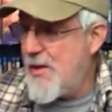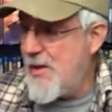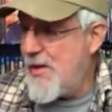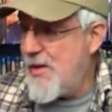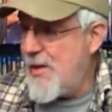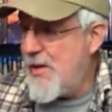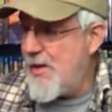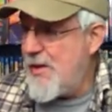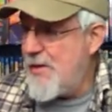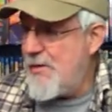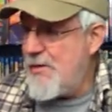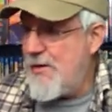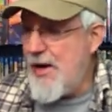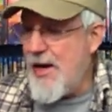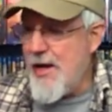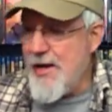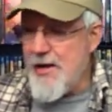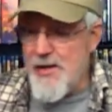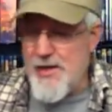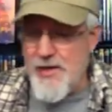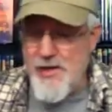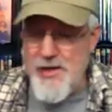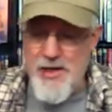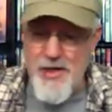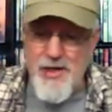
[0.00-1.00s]
All right,
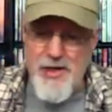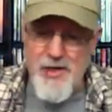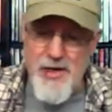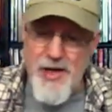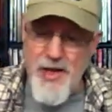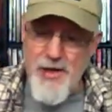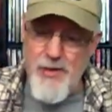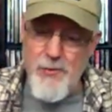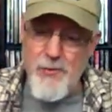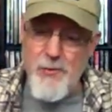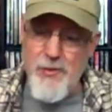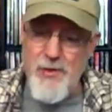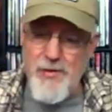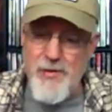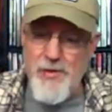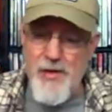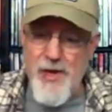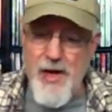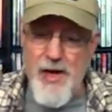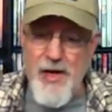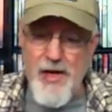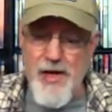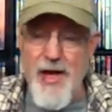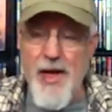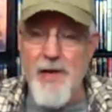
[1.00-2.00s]
and another one
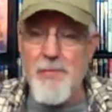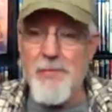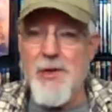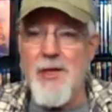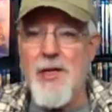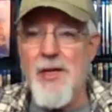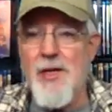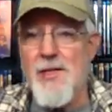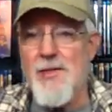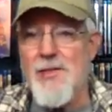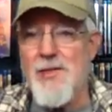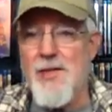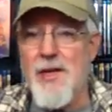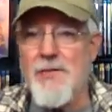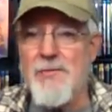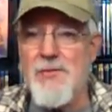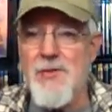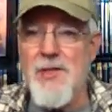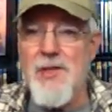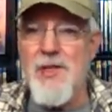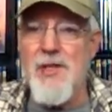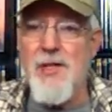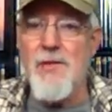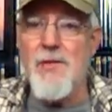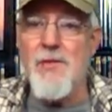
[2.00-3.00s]
that I got because I've
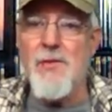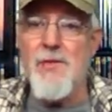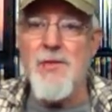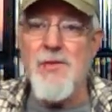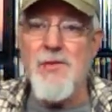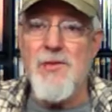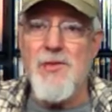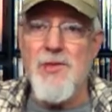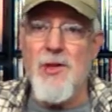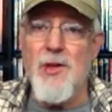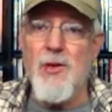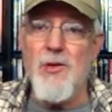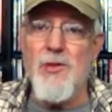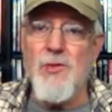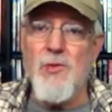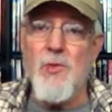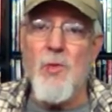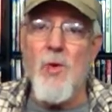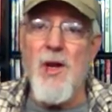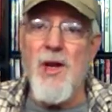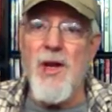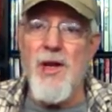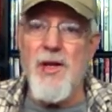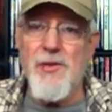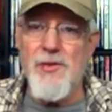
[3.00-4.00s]
seen Skulls
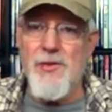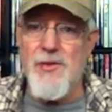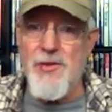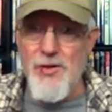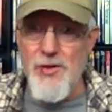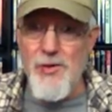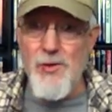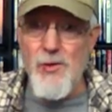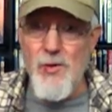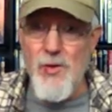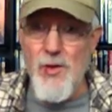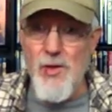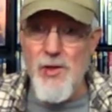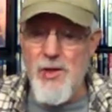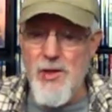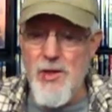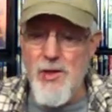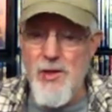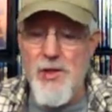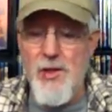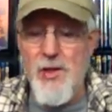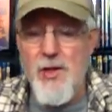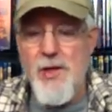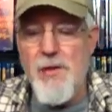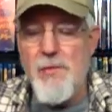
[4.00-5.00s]
1 and 2,
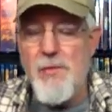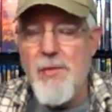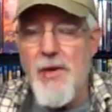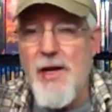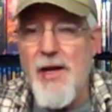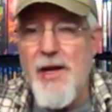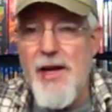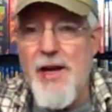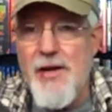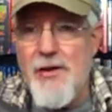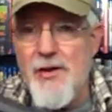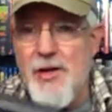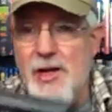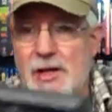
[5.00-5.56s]
but I had